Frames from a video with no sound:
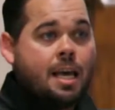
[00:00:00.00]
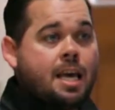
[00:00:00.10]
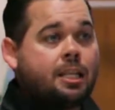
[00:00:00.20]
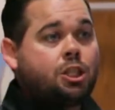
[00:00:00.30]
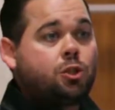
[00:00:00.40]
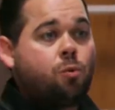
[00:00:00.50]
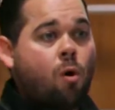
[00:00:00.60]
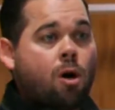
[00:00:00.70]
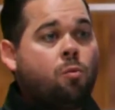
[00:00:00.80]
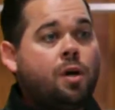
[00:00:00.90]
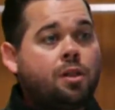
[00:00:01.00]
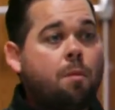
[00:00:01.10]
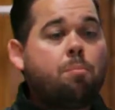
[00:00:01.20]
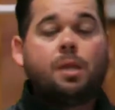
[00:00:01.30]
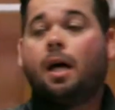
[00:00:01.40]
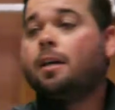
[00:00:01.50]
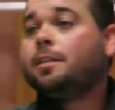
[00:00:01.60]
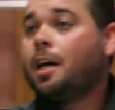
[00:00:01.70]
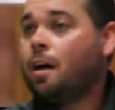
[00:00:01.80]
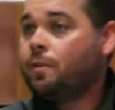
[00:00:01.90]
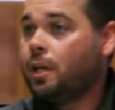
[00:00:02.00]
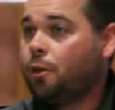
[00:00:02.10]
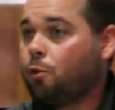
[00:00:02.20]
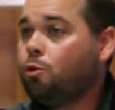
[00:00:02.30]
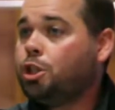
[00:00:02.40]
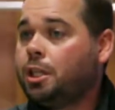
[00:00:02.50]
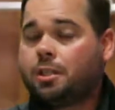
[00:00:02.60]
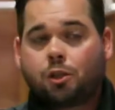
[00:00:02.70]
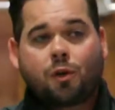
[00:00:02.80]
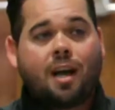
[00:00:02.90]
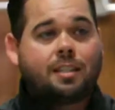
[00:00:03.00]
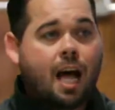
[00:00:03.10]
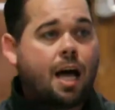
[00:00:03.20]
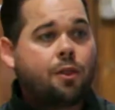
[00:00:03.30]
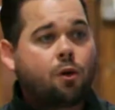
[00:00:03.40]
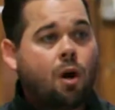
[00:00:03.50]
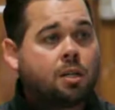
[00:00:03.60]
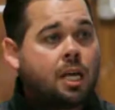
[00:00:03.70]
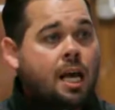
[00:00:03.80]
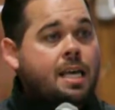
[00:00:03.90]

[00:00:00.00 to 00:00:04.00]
he has sworn with a blood covenant through Jesus Christ on the cross.